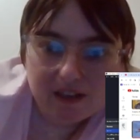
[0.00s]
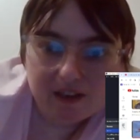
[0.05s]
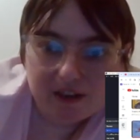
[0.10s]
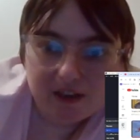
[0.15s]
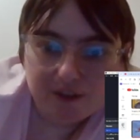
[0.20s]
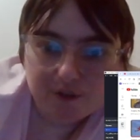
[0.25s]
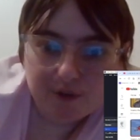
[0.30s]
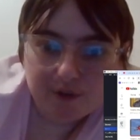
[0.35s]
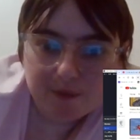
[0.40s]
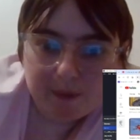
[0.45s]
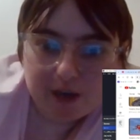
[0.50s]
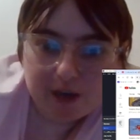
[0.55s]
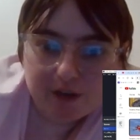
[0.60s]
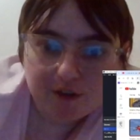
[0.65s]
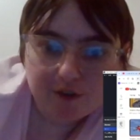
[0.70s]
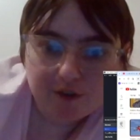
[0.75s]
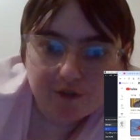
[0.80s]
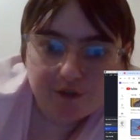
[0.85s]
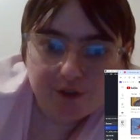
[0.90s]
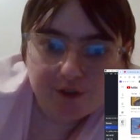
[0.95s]
Another
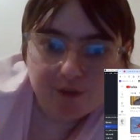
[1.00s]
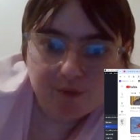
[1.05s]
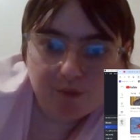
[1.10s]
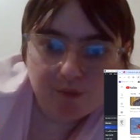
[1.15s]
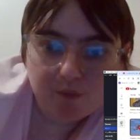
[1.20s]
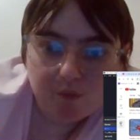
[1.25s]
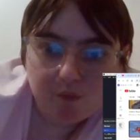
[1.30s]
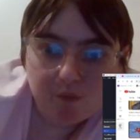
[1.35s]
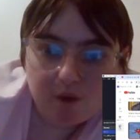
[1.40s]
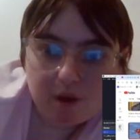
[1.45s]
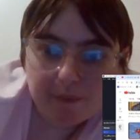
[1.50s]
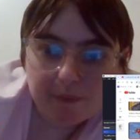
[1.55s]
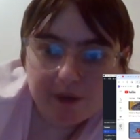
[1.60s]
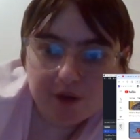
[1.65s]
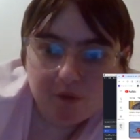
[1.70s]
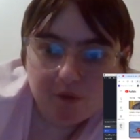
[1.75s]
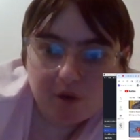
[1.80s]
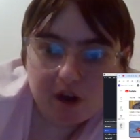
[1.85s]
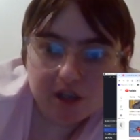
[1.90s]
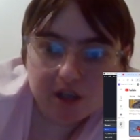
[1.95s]
reminder, if you want
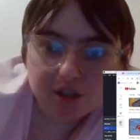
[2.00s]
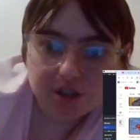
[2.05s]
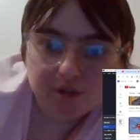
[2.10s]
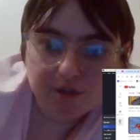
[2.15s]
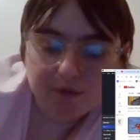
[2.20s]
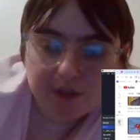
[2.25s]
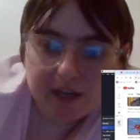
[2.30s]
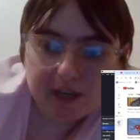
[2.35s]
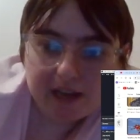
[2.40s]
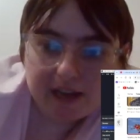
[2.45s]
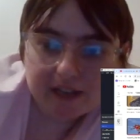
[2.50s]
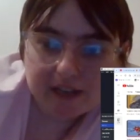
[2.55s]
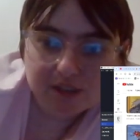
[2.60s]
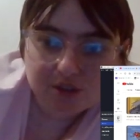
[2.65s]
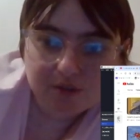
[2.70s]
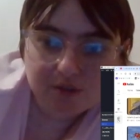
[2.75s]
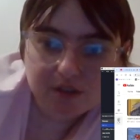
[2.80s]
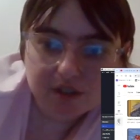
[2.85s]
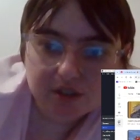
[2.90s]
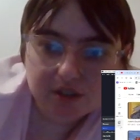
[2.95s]
me to watch and
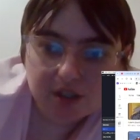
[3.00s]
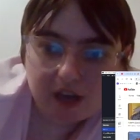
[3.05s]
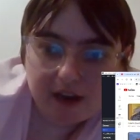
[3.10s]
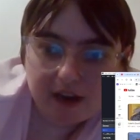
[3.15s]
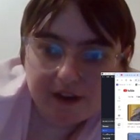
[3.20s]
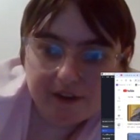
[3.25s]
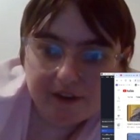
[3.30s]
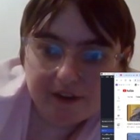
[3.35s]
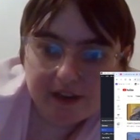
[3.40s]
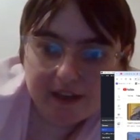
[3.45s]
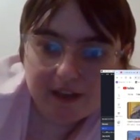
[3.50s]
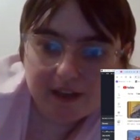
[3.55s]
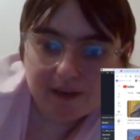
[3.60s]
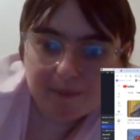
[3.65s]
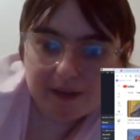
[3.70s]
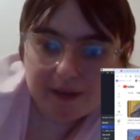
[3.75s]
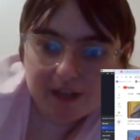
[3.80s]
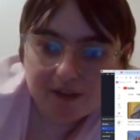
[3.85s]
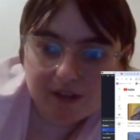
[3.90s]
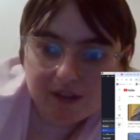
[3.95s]
react to an entire
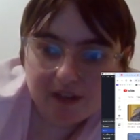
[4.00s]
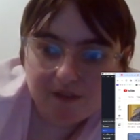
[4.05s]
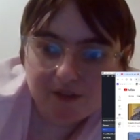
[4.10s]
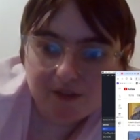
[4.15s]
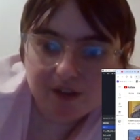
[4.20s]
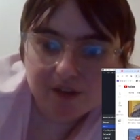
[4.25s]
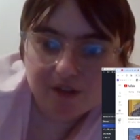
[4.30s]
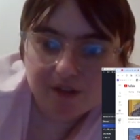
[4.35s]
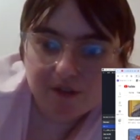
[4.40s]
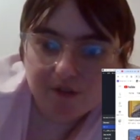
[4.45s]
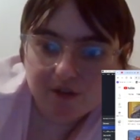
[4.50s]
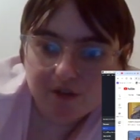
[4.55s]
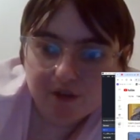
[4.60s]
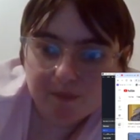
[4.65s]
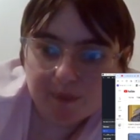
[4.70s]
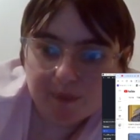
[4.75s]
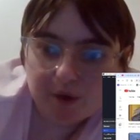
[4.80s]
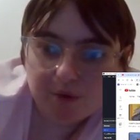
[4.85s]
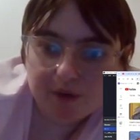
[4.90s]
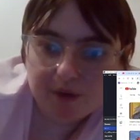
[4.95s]
anime TV
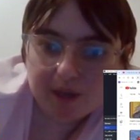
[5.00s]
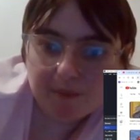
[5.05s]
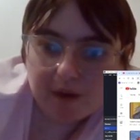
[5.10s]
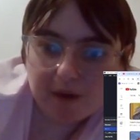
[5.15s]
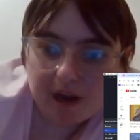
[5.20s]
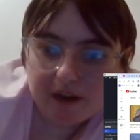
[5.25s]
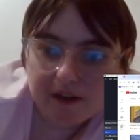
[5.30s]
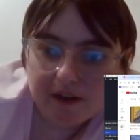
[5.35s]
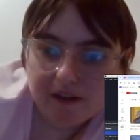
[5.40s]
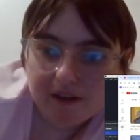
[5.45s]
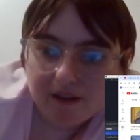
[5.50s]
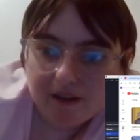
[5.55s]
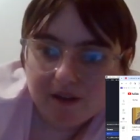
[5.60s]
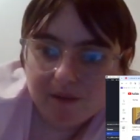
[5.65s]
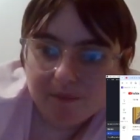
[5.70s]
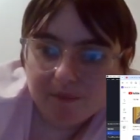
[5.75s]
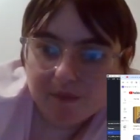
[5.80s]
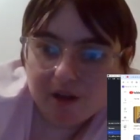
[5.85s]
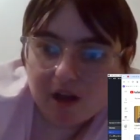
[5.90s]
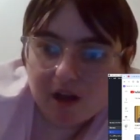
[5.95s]
series Pokemon,
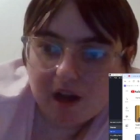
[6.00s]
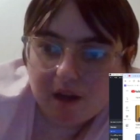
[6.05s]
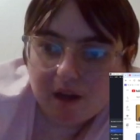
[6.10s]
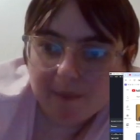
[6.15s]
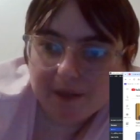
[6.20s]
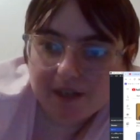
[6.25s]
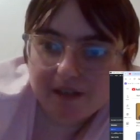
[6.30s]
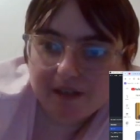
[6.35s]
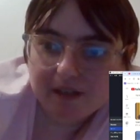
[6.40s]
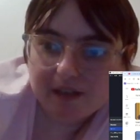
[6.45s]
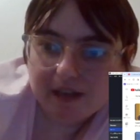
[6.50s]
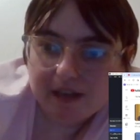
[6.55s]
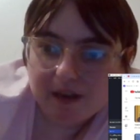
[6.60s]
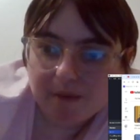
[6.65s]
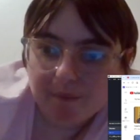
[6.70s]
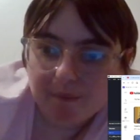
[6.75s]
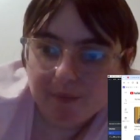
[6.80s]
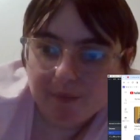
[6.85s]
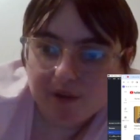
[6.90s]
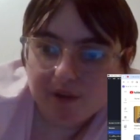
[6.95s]
comment
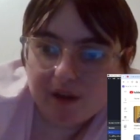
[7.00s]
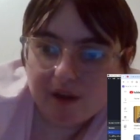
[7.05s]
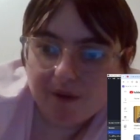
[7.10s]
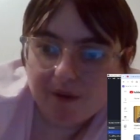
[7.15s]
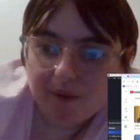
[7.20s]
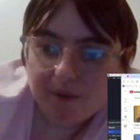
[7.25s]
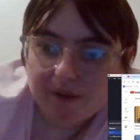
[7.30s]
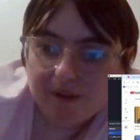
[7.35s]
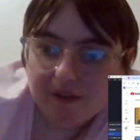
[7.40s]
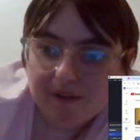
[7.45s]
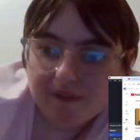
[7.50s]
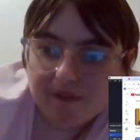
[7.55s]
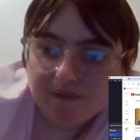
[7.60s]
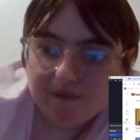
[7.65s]
down below.